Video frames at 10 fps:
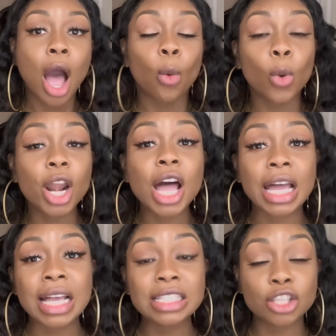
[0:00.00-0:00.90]
One of her
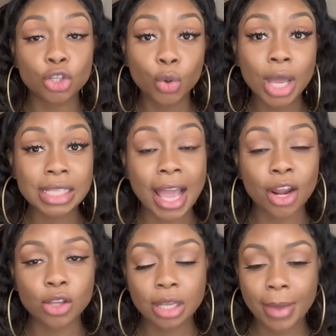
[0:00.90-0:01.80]
cousins, the dude cousin, had
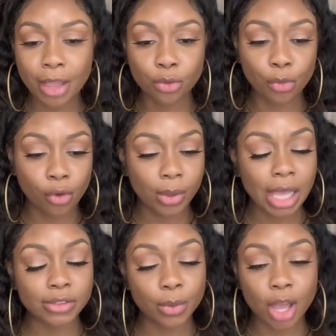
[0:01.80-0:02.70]
to go to the bathroom before we
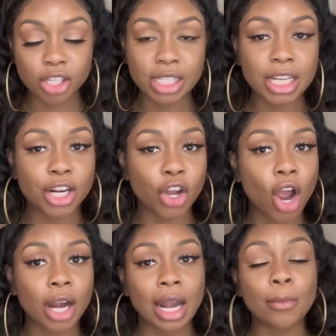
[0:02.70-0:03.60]
left, so we all just sitting in the
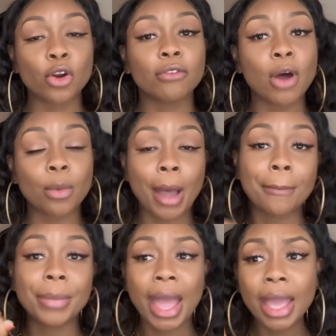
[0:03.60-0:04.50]
car and I'm on the phone with my
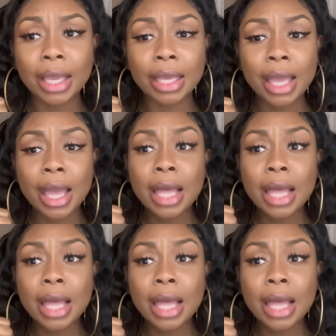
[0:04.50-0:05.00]
bank.